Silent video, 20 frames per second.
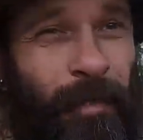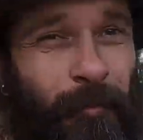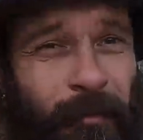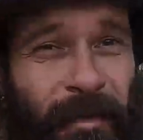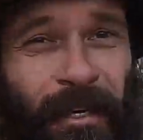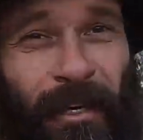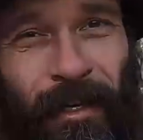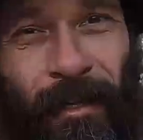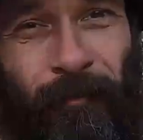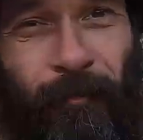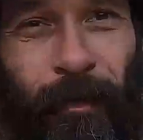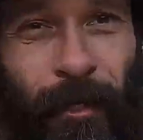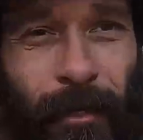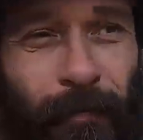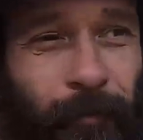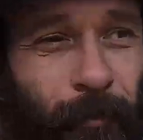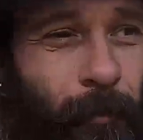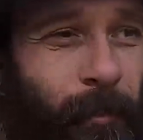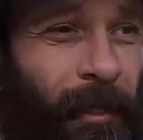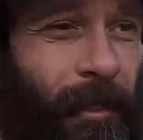They've been over
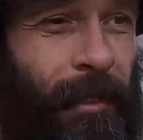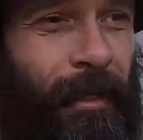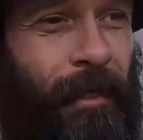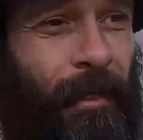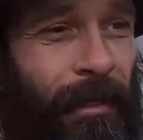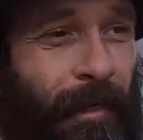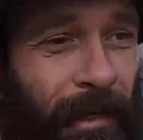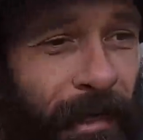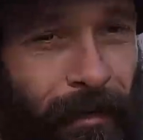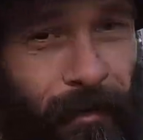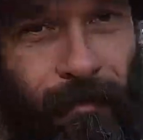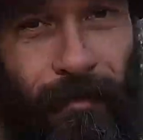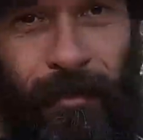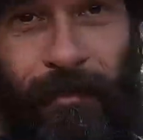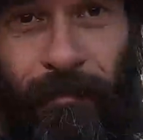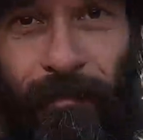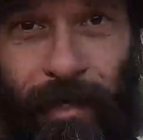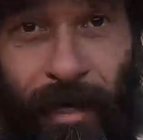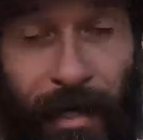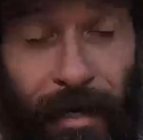here for bloody
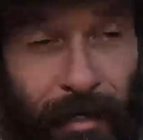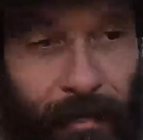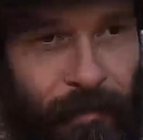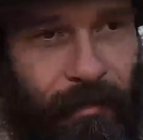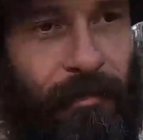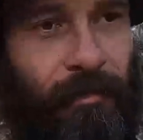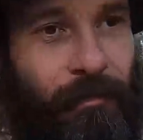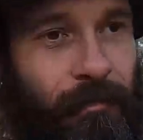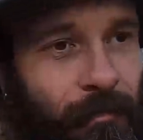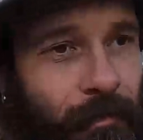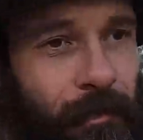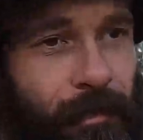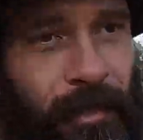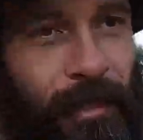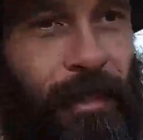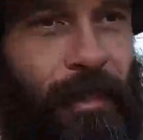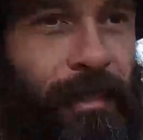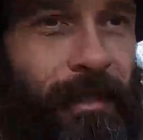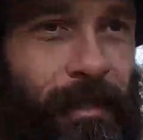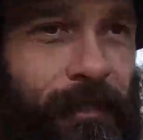hours and days trying to
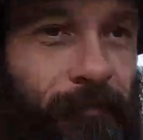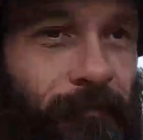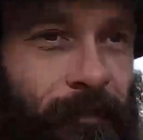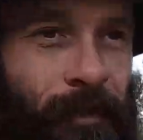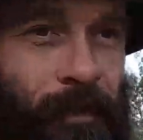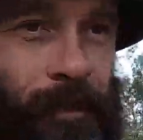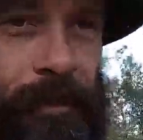catch some.